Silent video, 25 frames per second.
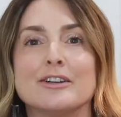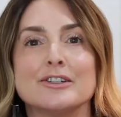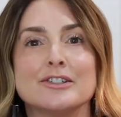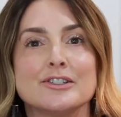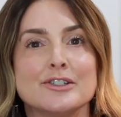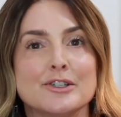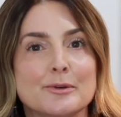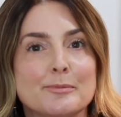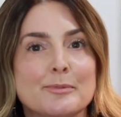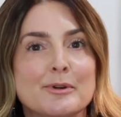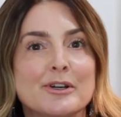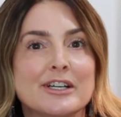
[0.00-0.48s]

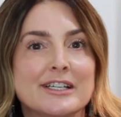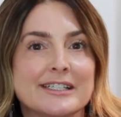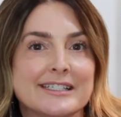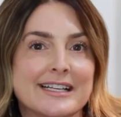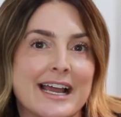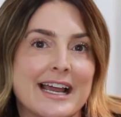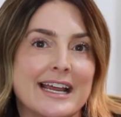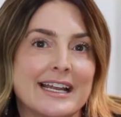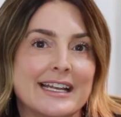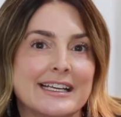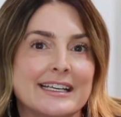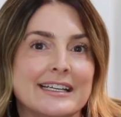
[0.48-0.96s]
super
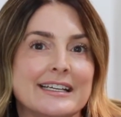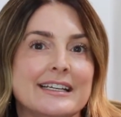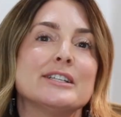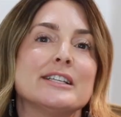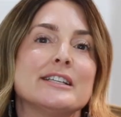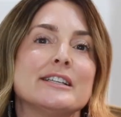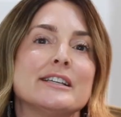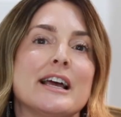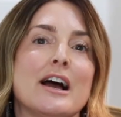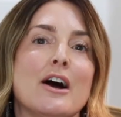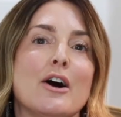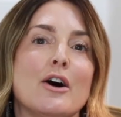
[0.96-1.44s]
excited
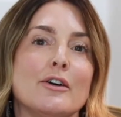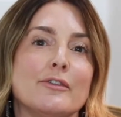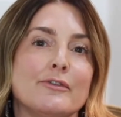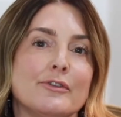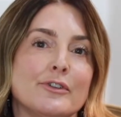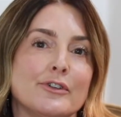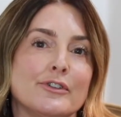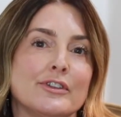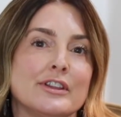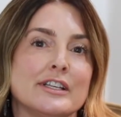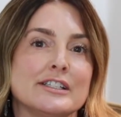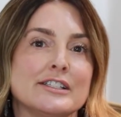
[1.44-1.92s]
to
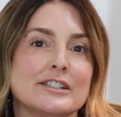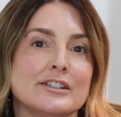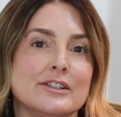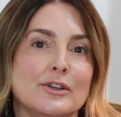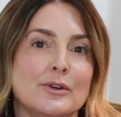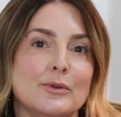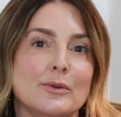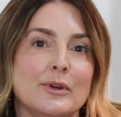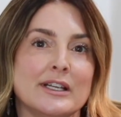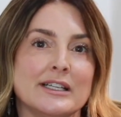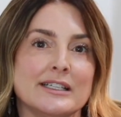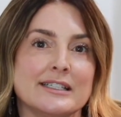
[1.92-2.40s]
offer this
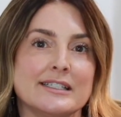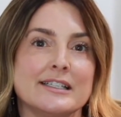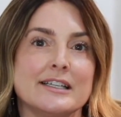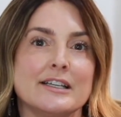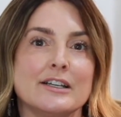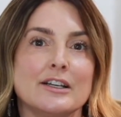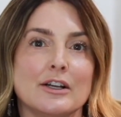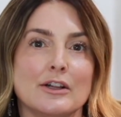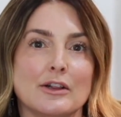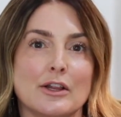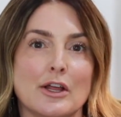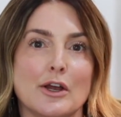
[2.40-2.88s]
new
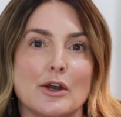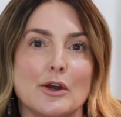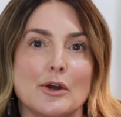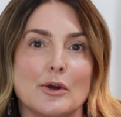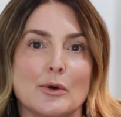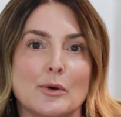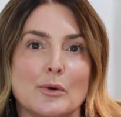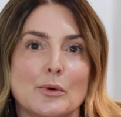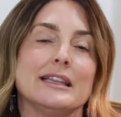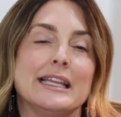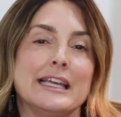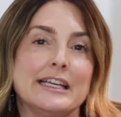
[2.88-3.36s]
Instant
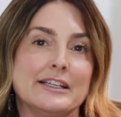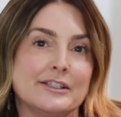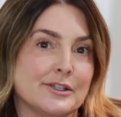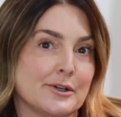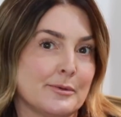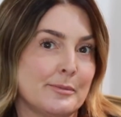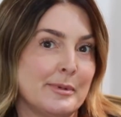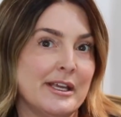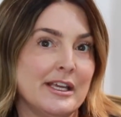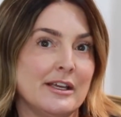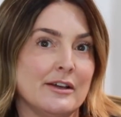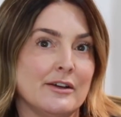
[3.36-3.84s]
Glow laser
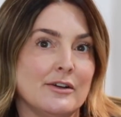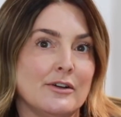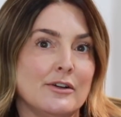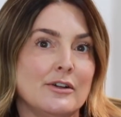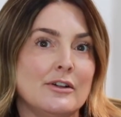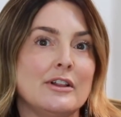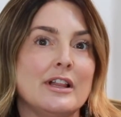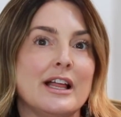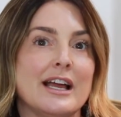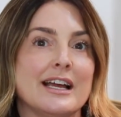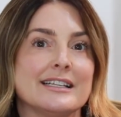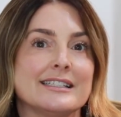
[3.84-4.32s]

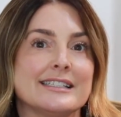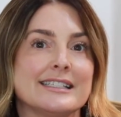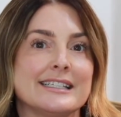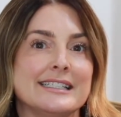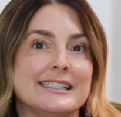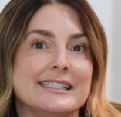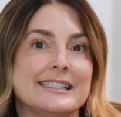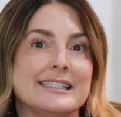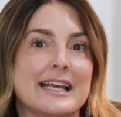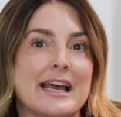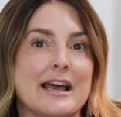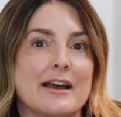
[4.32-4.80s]
peel at
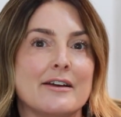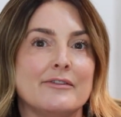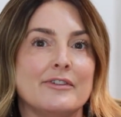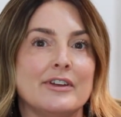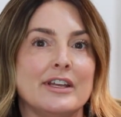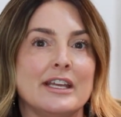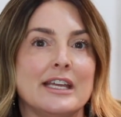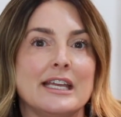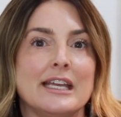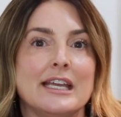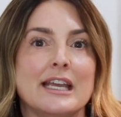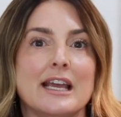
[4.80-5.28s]
Skin
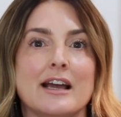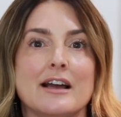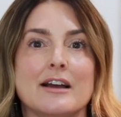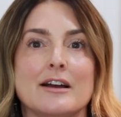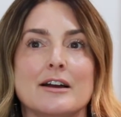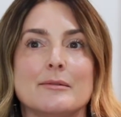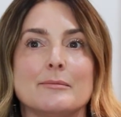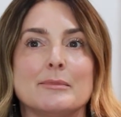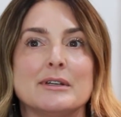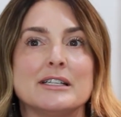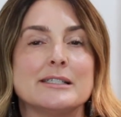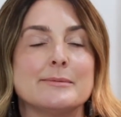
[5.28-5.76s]
Savvy,
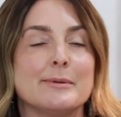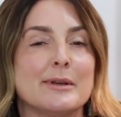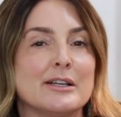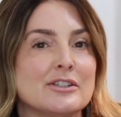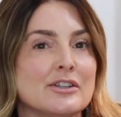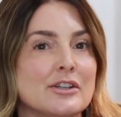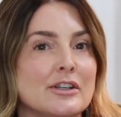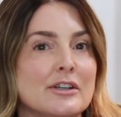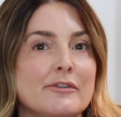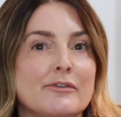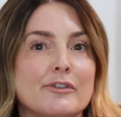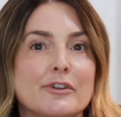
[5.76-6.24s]

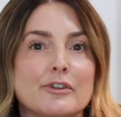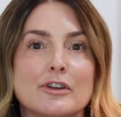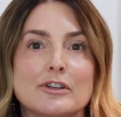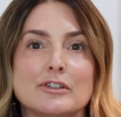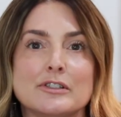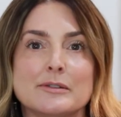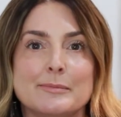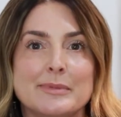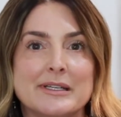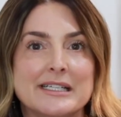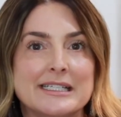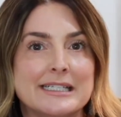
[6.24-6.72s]
especially for
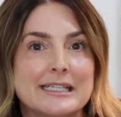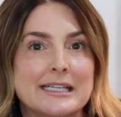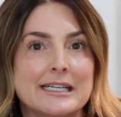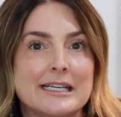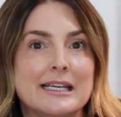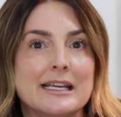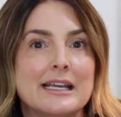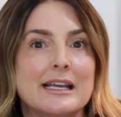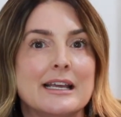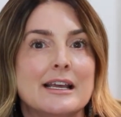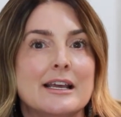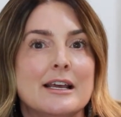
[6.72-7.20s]
those
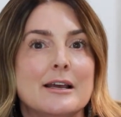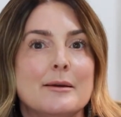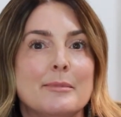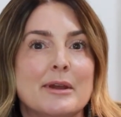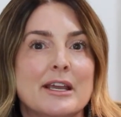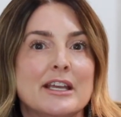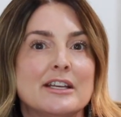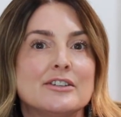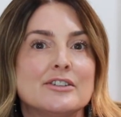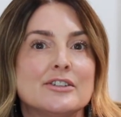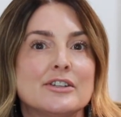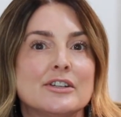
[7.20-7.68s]
busy
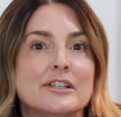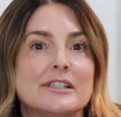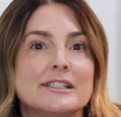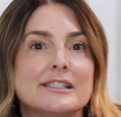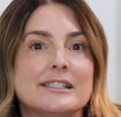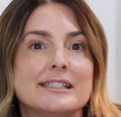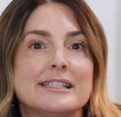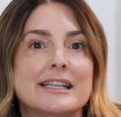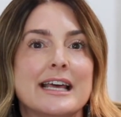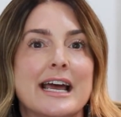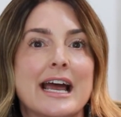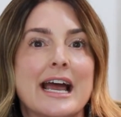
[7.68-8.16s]

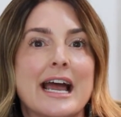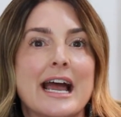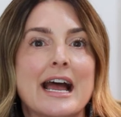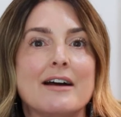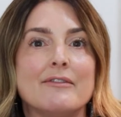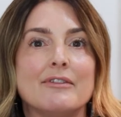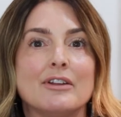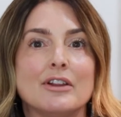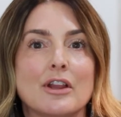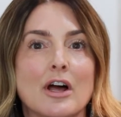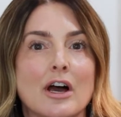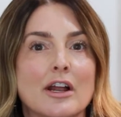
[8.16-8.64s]
patients that
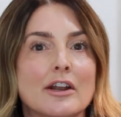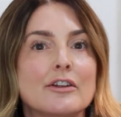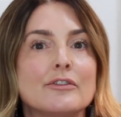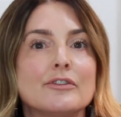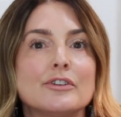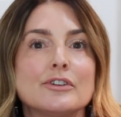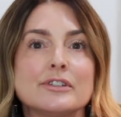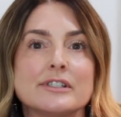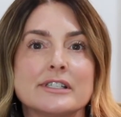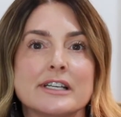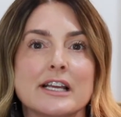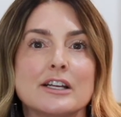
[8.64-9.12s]
have a lot on
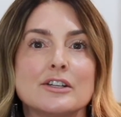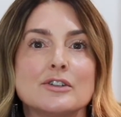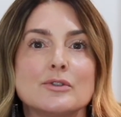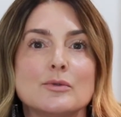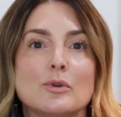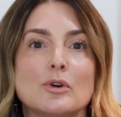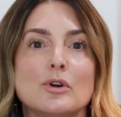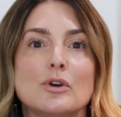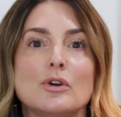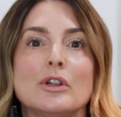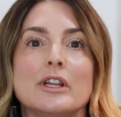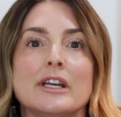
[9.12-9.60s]
their
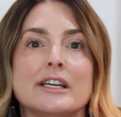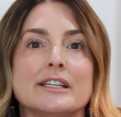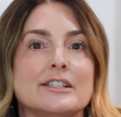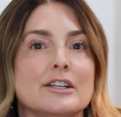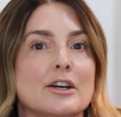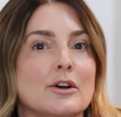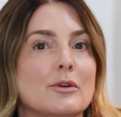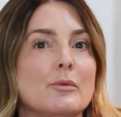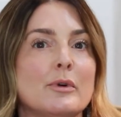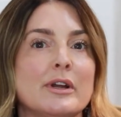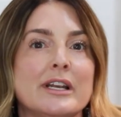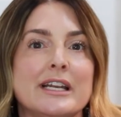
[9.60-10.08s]
schedule and
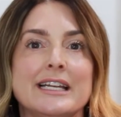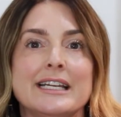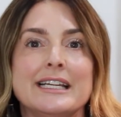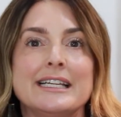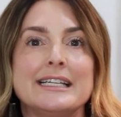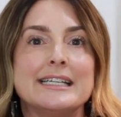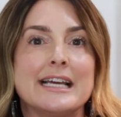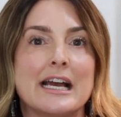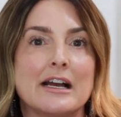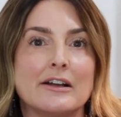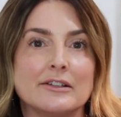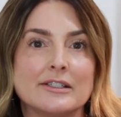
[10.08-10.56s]
don't want any
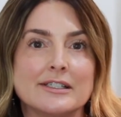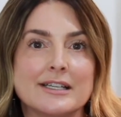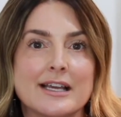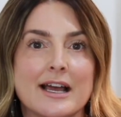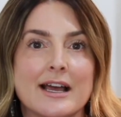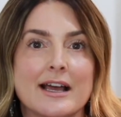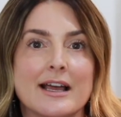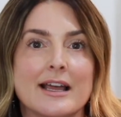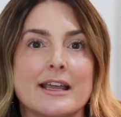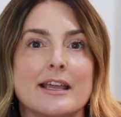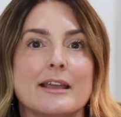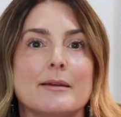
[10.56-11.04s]

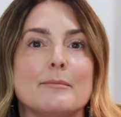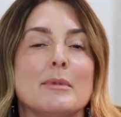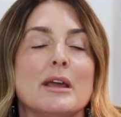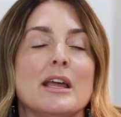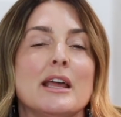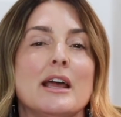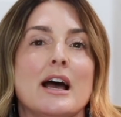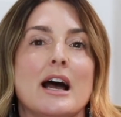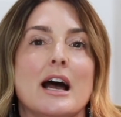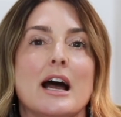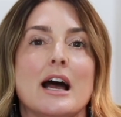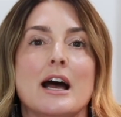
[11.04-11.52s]
downtime.
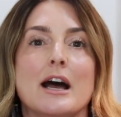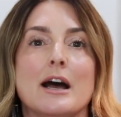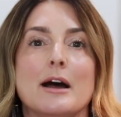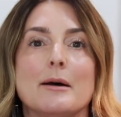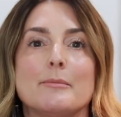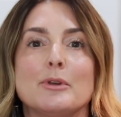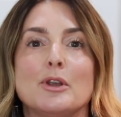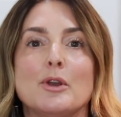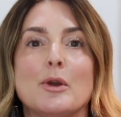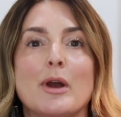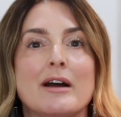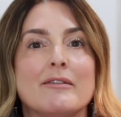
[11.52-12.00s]

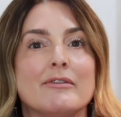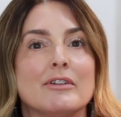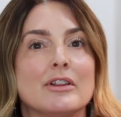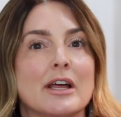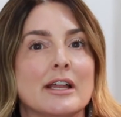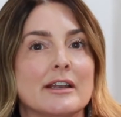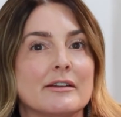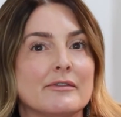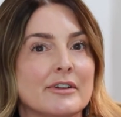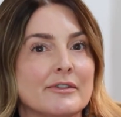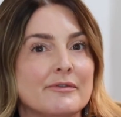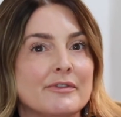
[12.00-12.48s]
You have a
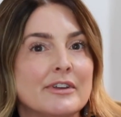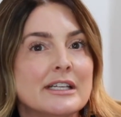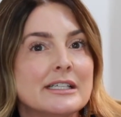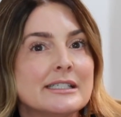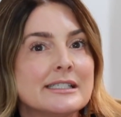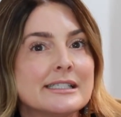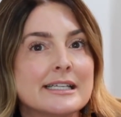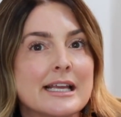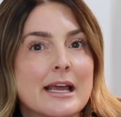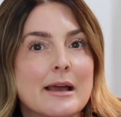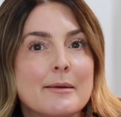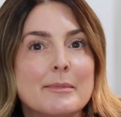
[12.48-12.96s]
lot of
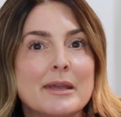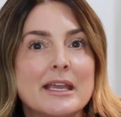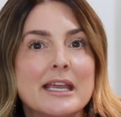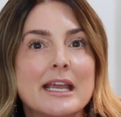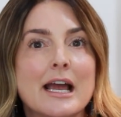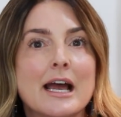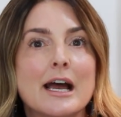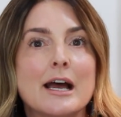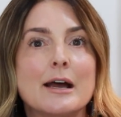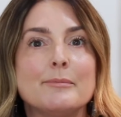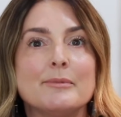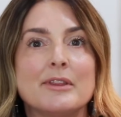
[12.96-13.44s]
events coming
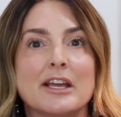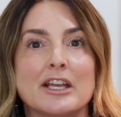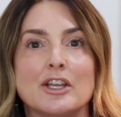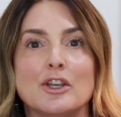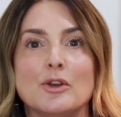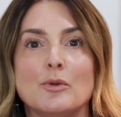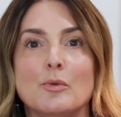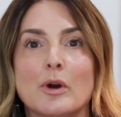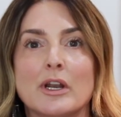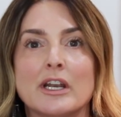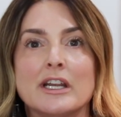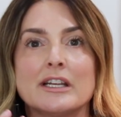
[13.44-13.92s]
up that
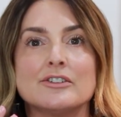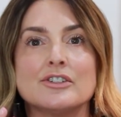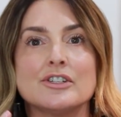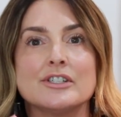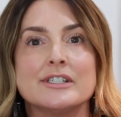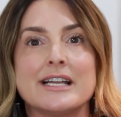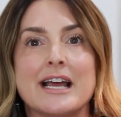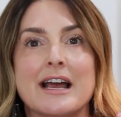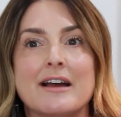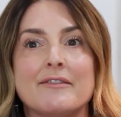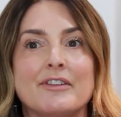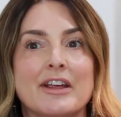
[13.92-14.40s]
you want to
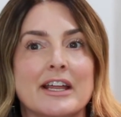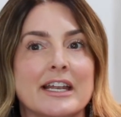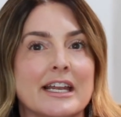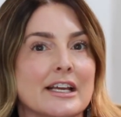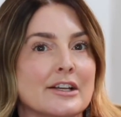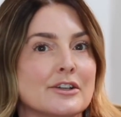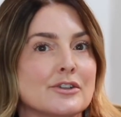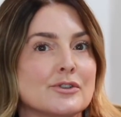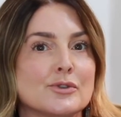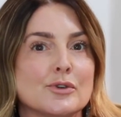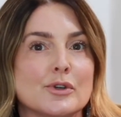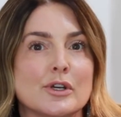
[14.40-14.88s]
just have that
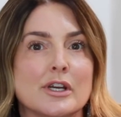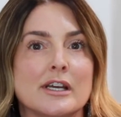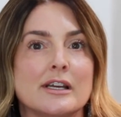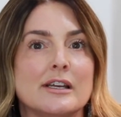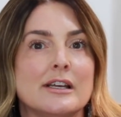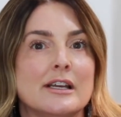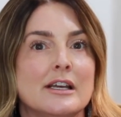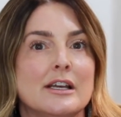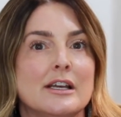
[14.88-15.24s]
extra